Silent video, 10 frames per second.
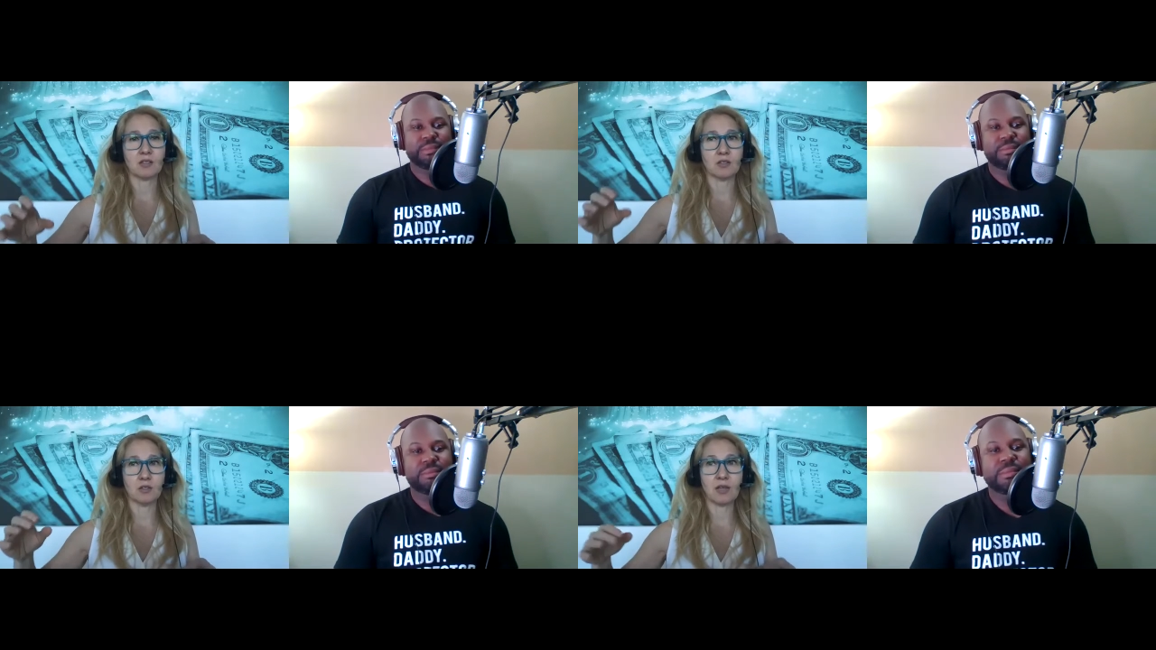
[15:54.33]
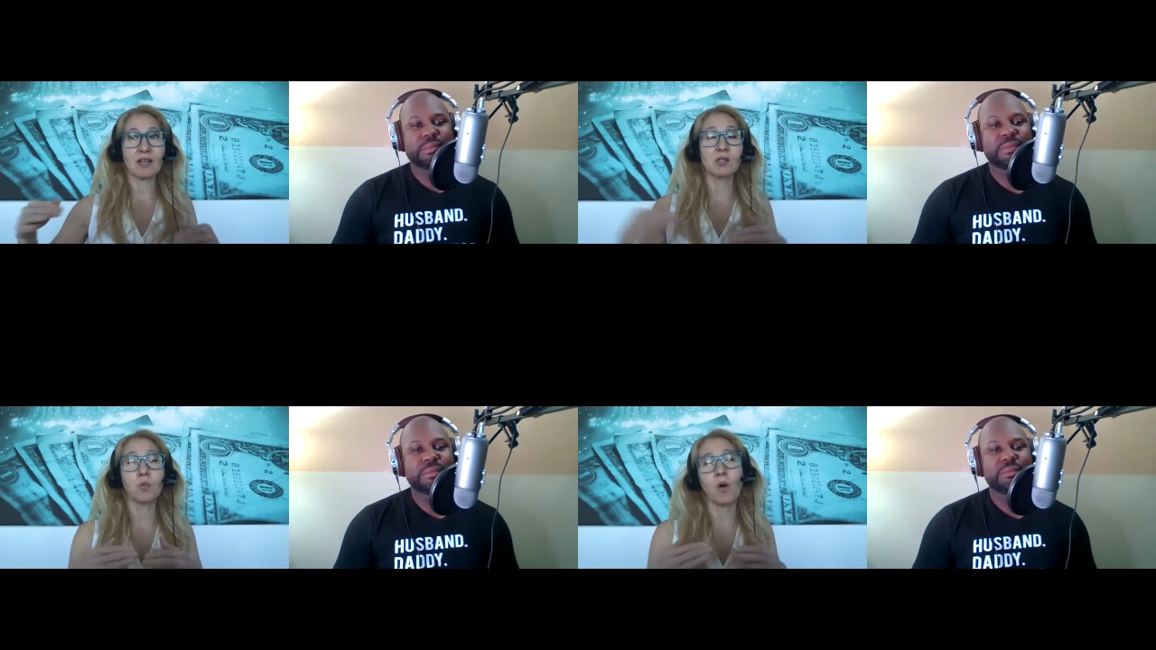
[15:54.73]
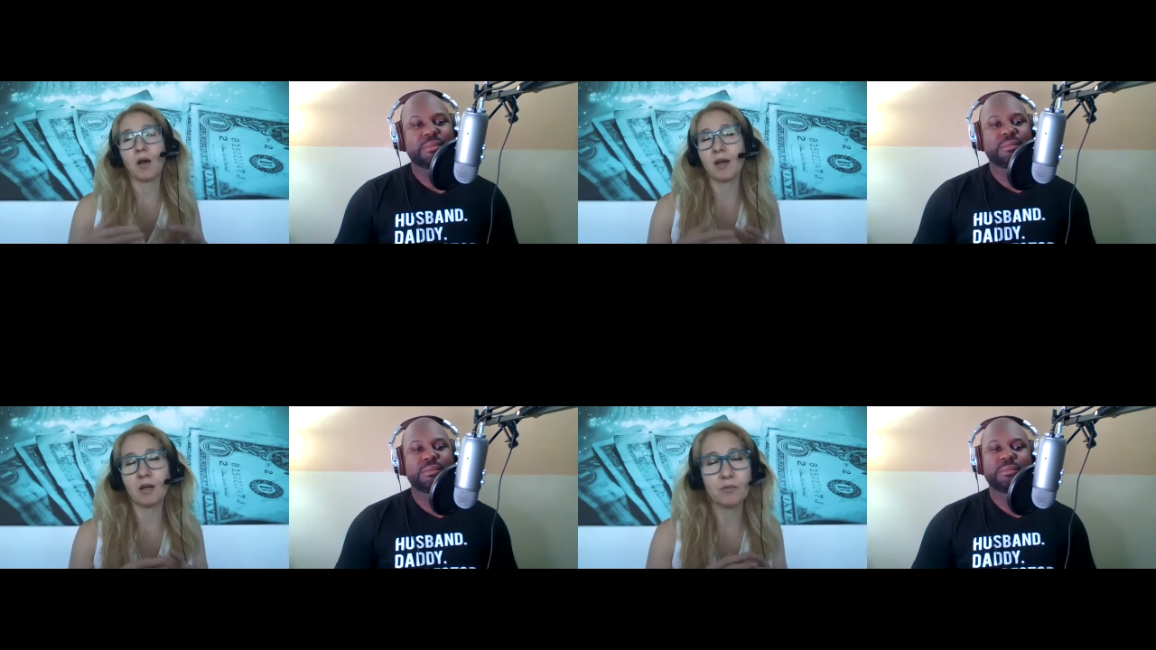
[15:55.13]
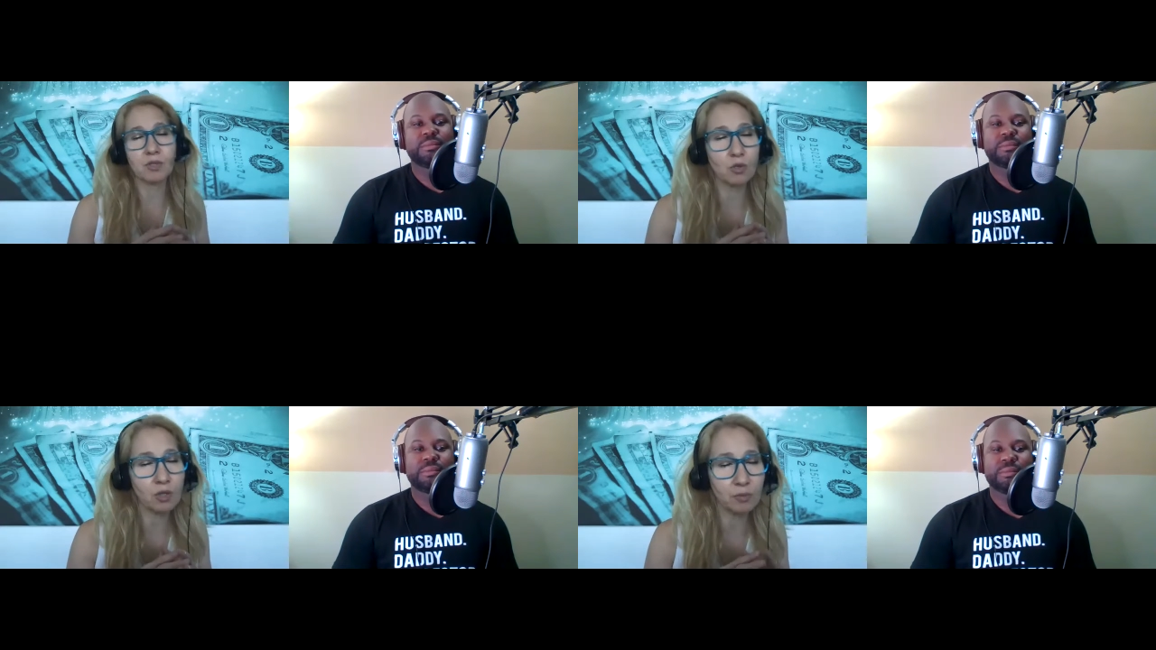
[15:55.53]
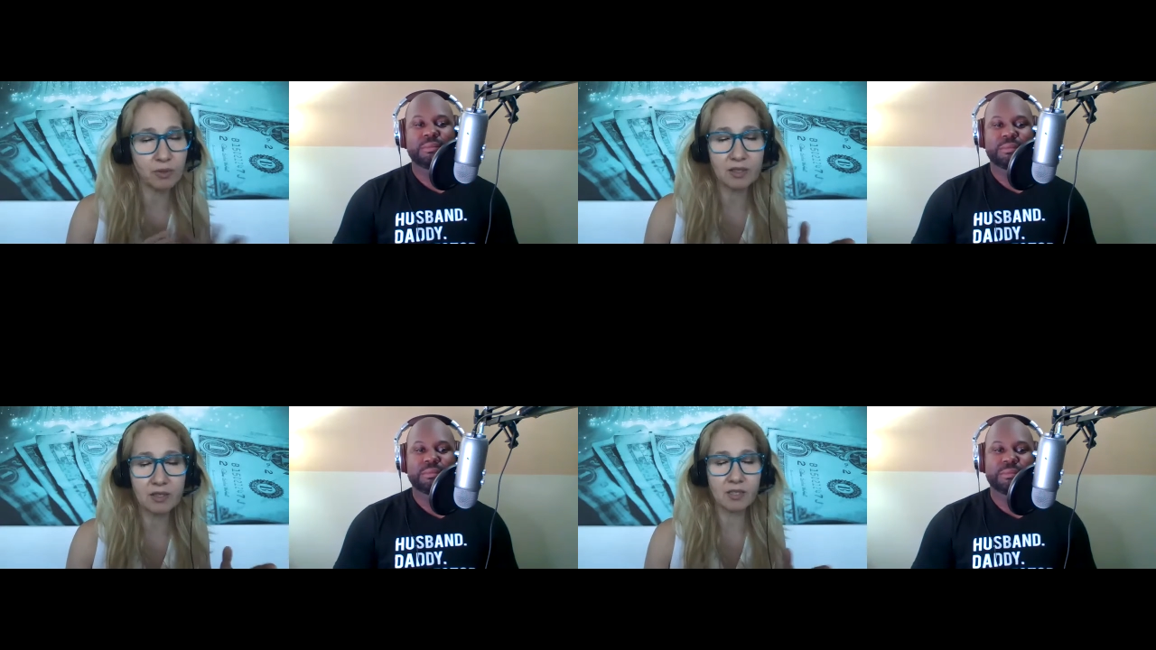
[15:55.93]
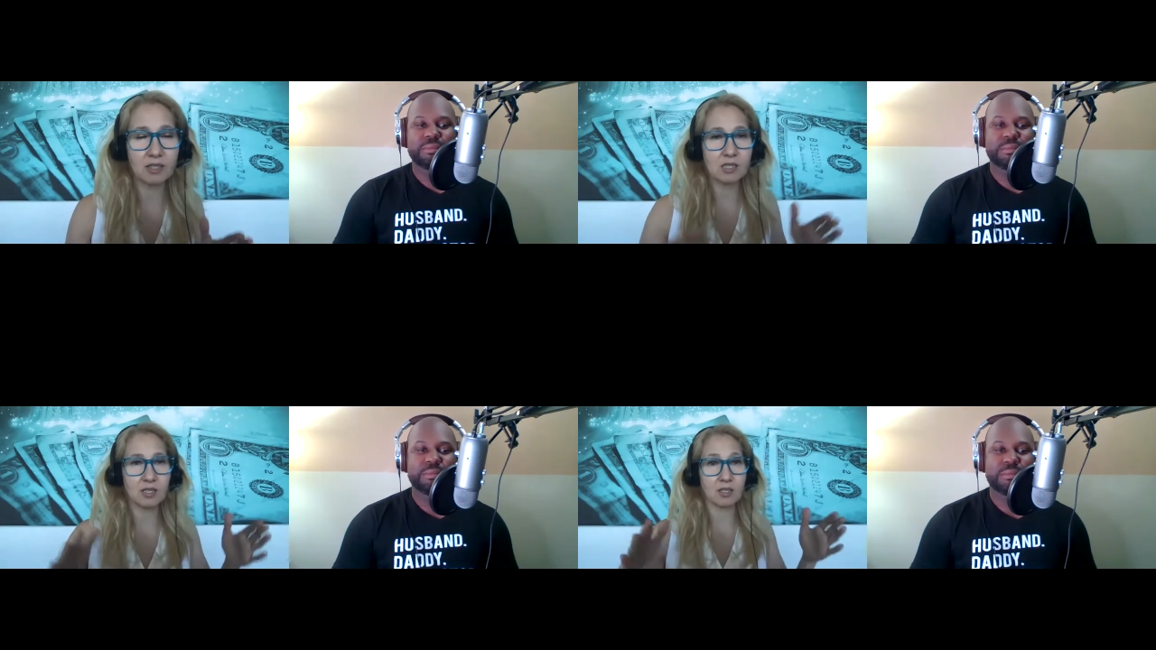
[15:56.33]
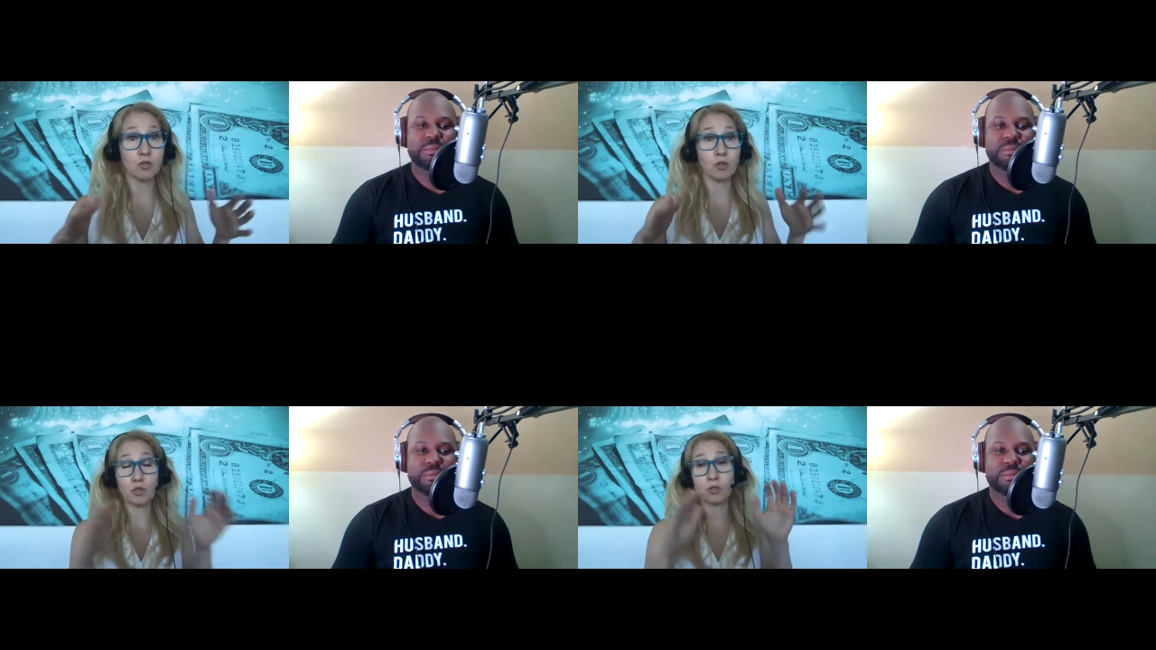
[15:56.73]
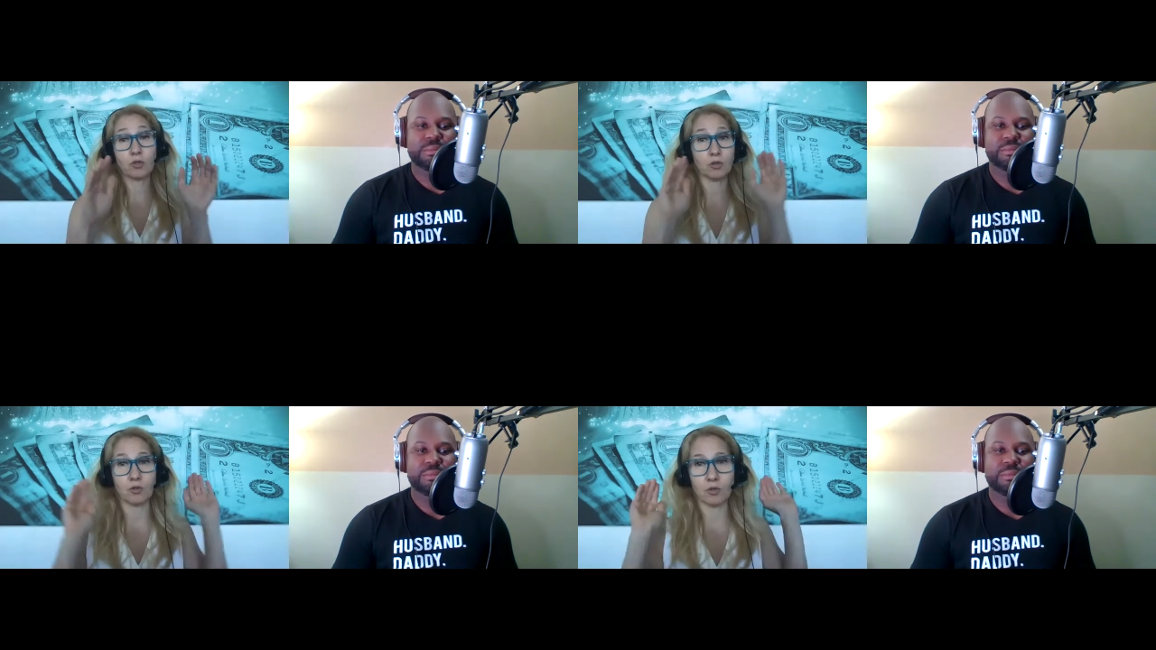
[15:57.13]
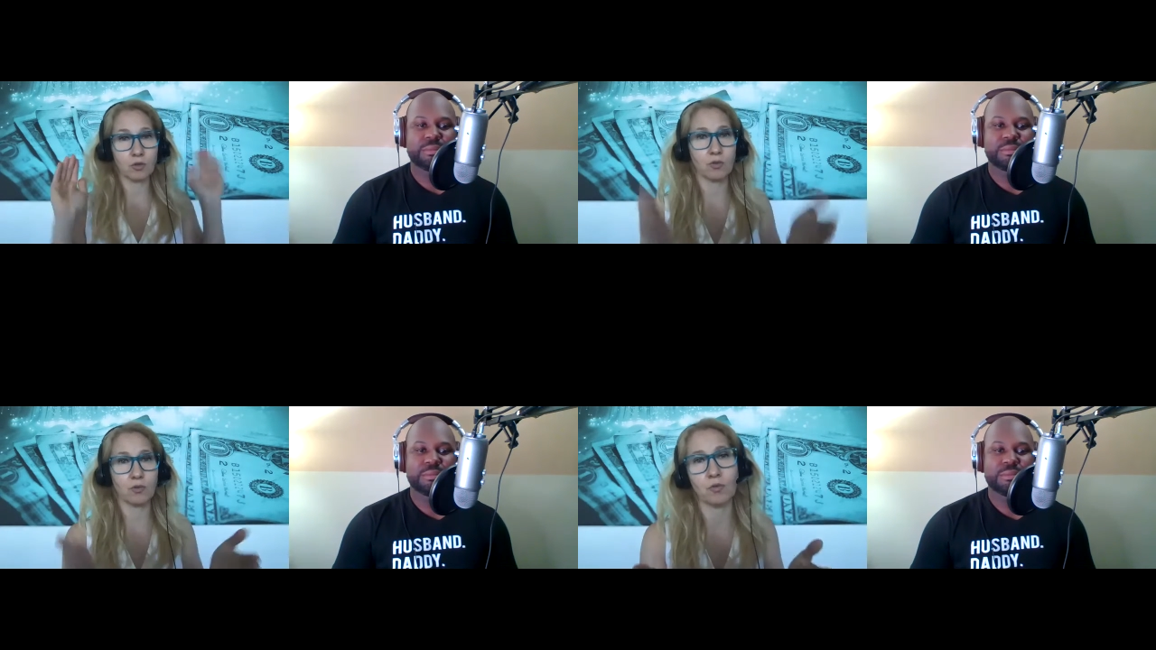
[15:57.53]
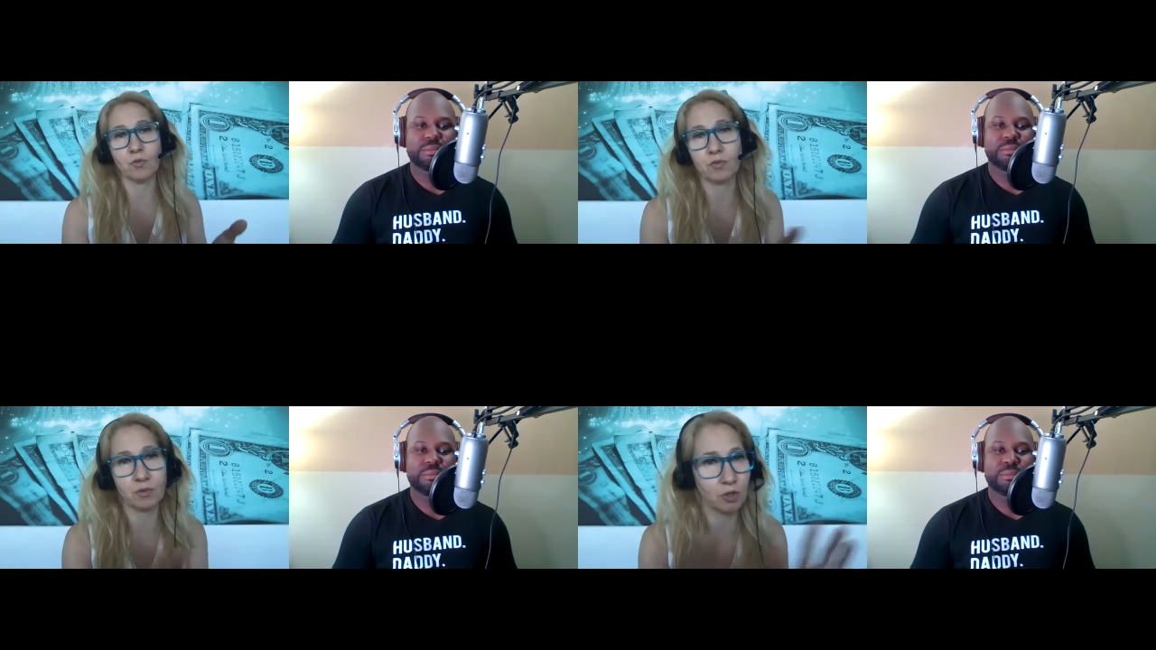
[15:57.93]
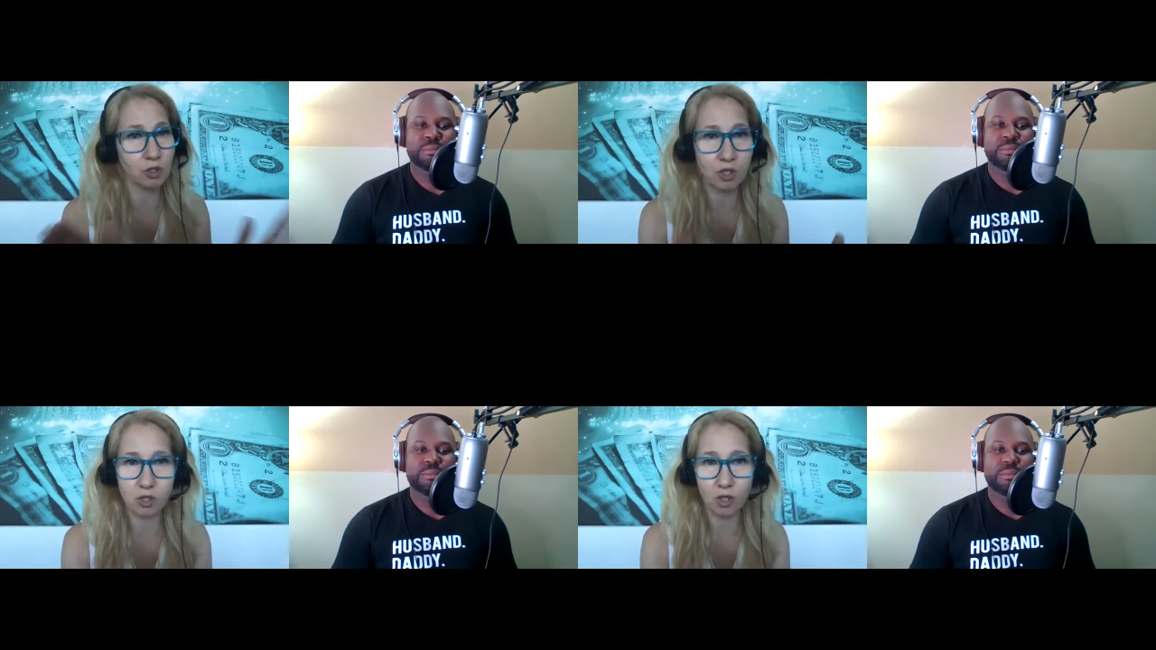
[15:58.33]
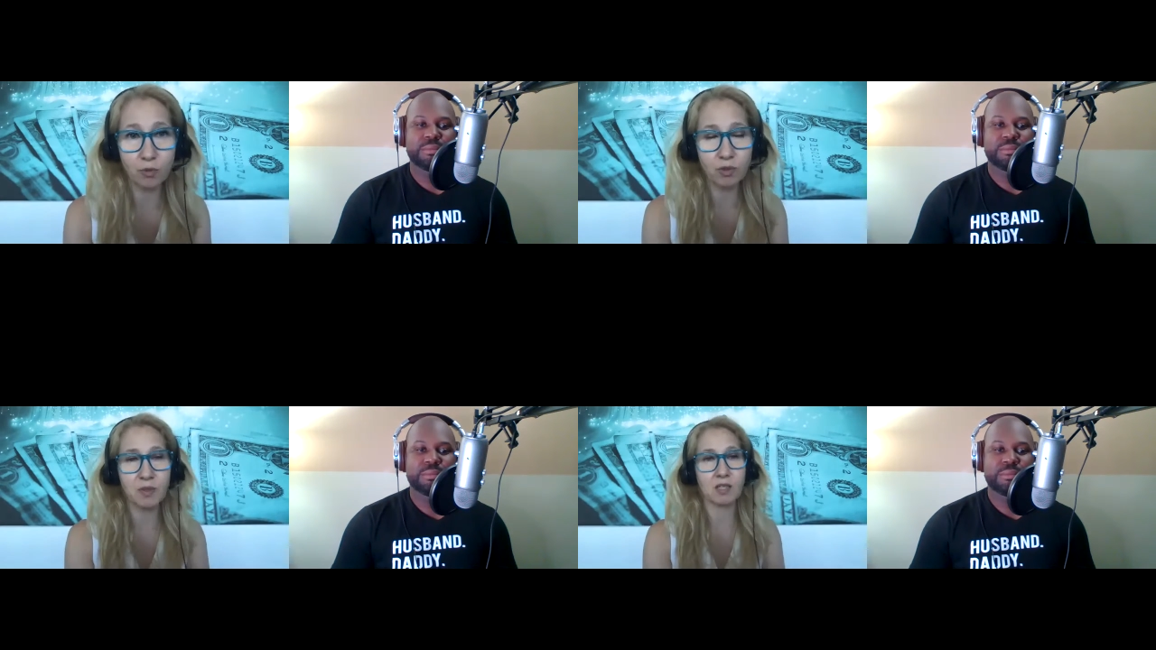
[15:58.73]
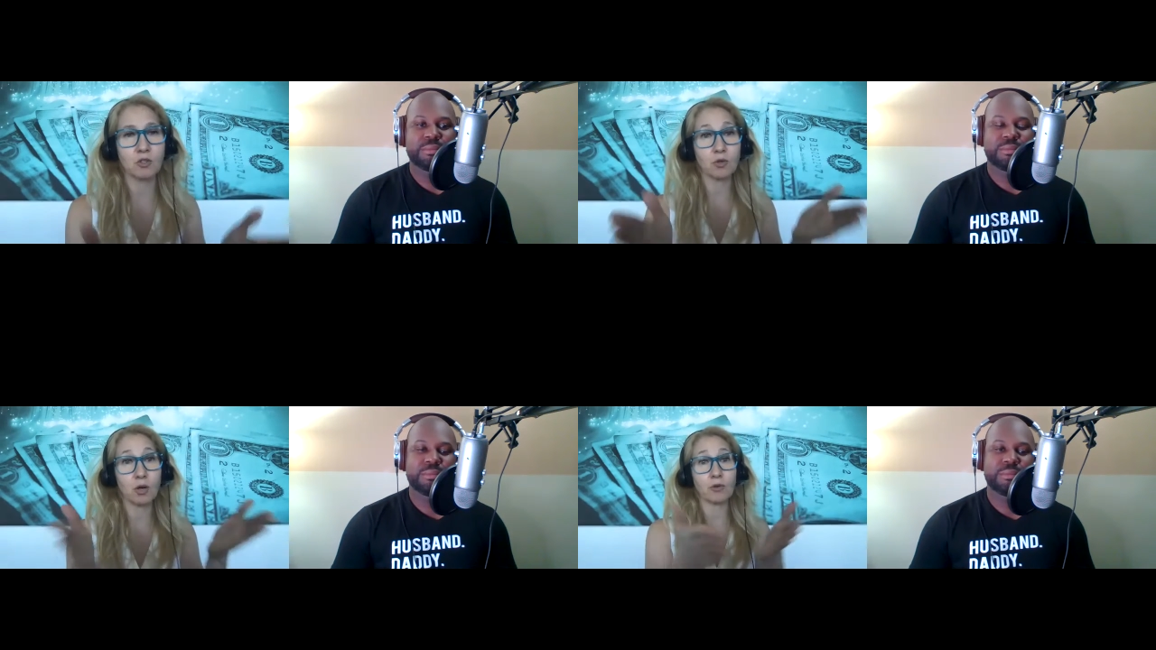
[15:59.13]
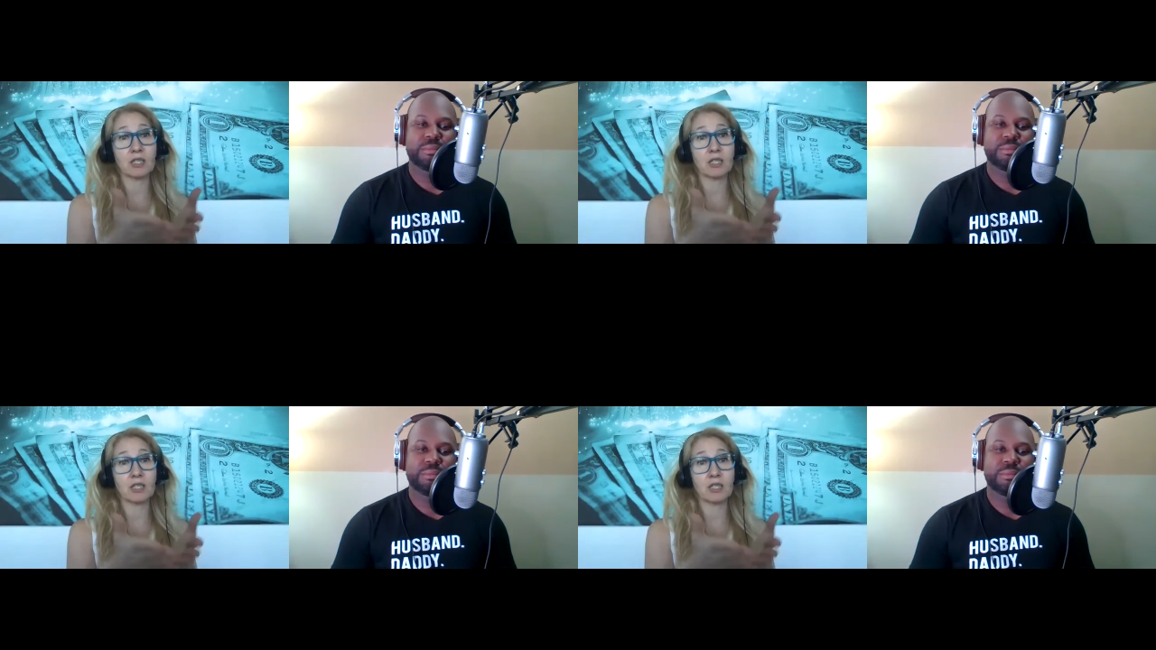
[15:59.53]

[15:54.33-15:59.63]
Speaker 1: that's why i'm so completely against like you're good to start with because you're already